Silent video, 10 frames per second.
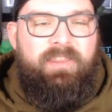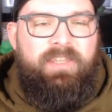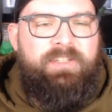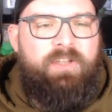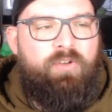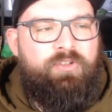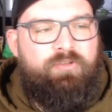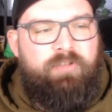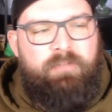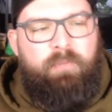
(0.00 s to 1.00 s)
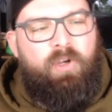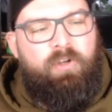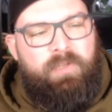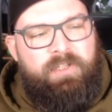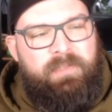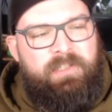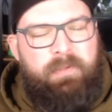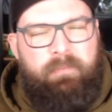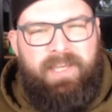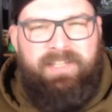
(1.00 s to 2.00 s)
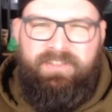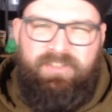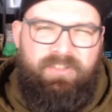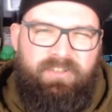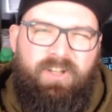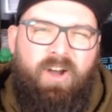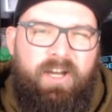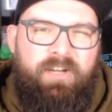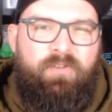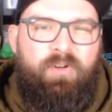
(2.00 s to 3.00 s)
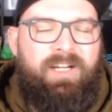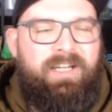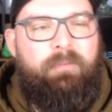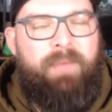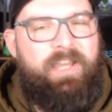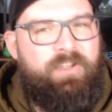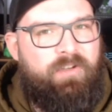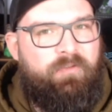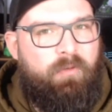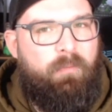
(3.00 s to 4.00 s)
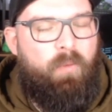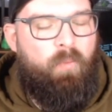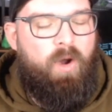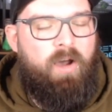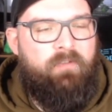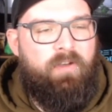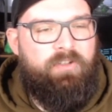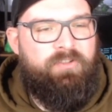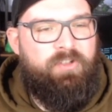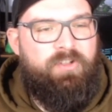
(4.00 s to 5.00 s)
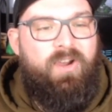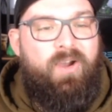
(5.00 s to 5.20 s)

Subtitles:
This ostrich Pokemon is meant to be based kind of on Cleopatra, from what I've understood.